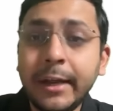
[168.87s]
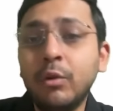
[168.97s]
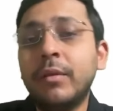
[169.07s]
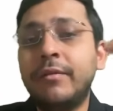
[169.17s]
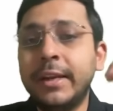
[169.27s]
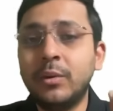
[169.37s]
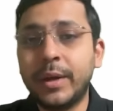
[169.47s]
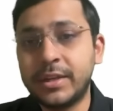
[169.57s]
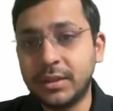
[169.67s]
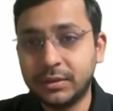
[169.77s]
10 to 15
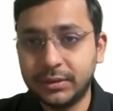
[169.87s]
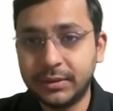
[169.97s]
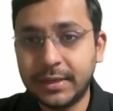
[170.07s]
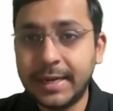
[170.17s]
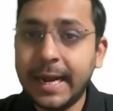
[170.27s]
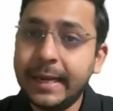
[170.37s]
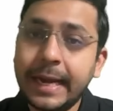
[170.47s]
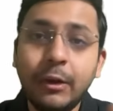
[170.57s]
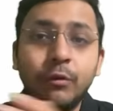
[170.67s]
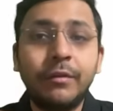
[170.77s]
questions, and at
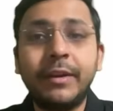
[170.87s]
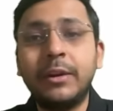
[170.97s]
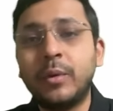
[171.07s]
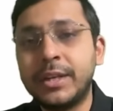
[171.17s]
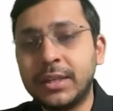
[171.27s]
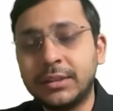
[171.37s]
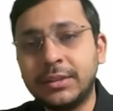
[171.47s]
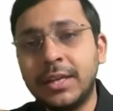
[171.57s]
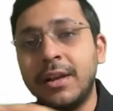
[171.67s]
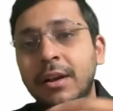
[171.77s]
10 to 15
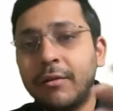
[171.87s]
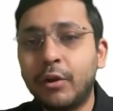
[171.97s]
questions,